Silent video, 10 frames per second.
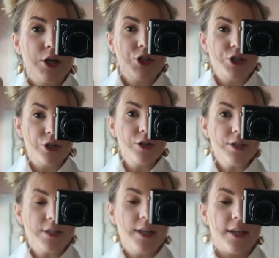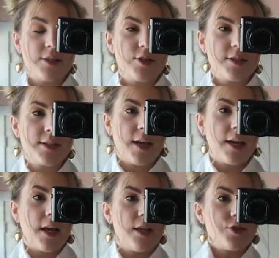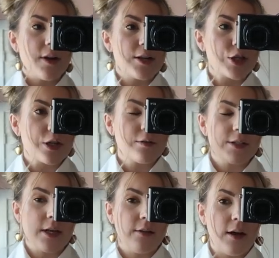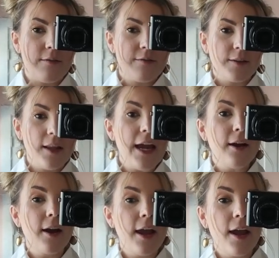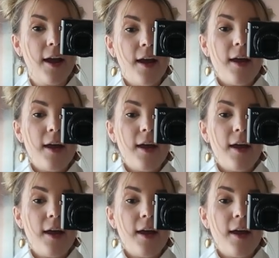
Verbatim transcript: shirt. It's just like a dress shirt, which I love for layering.